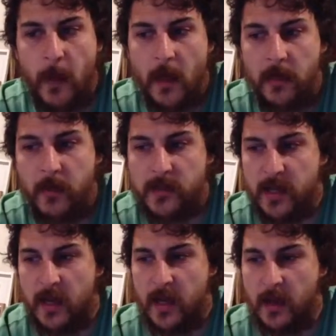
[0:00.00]
there was
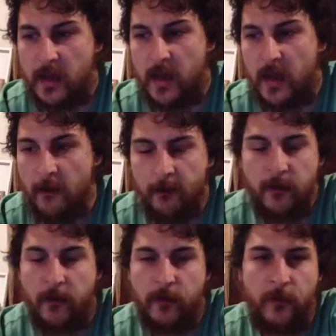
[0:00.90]
a
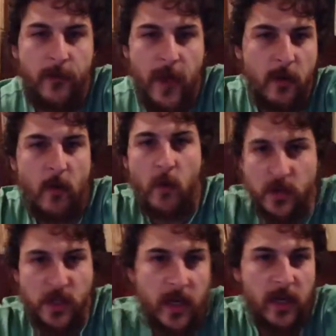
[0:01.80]
family
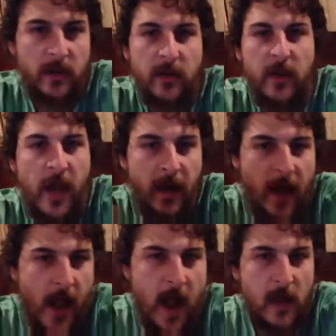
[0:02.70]
watching it at a
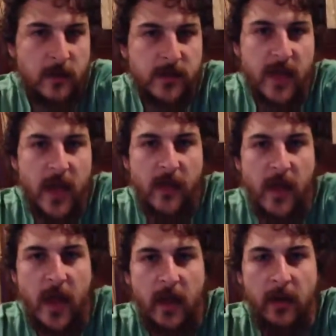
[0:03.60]
house, and
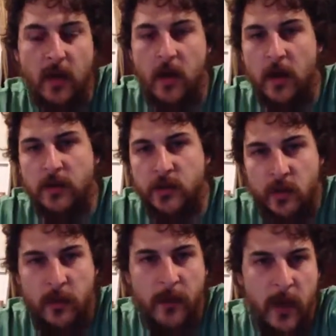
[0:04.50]
then two
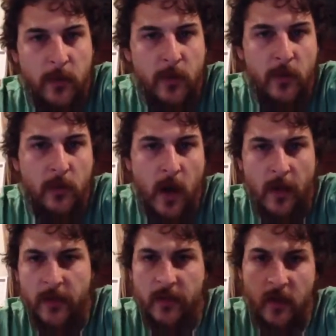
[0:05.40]
of the people, I
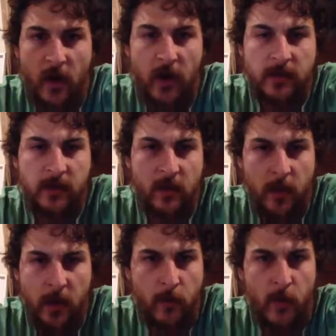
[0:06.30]
think the
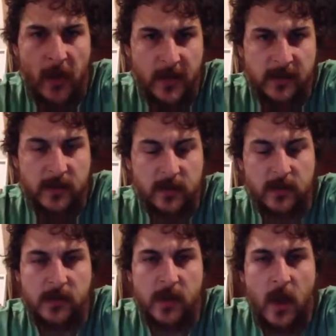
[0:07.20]
people were
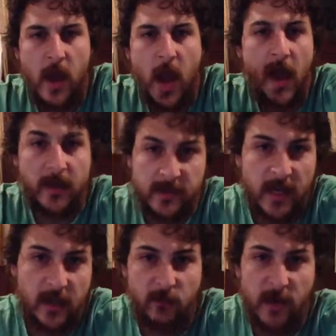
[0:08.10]
cousins,
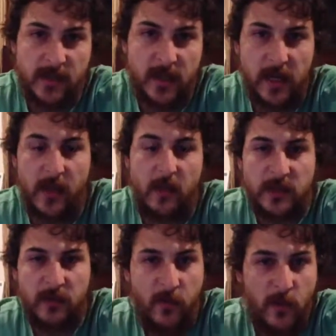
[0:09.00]
started wrestling, and there
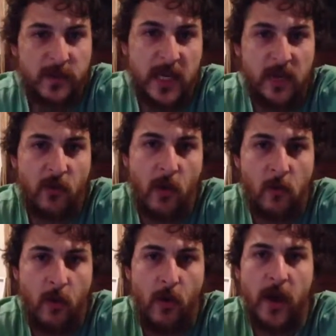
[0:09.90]
was a 14-year-old
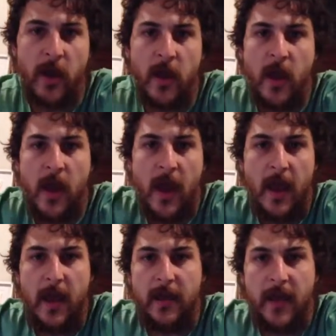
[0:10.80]
boy
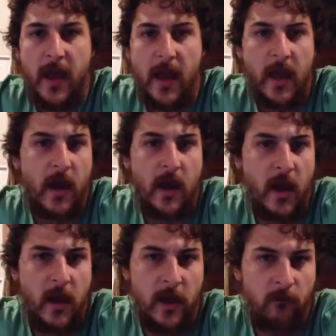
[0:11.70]
and
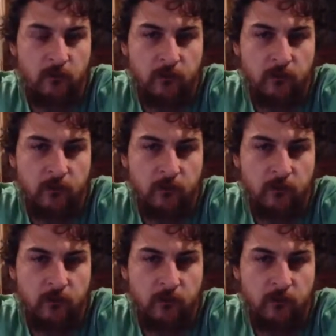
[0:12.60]
an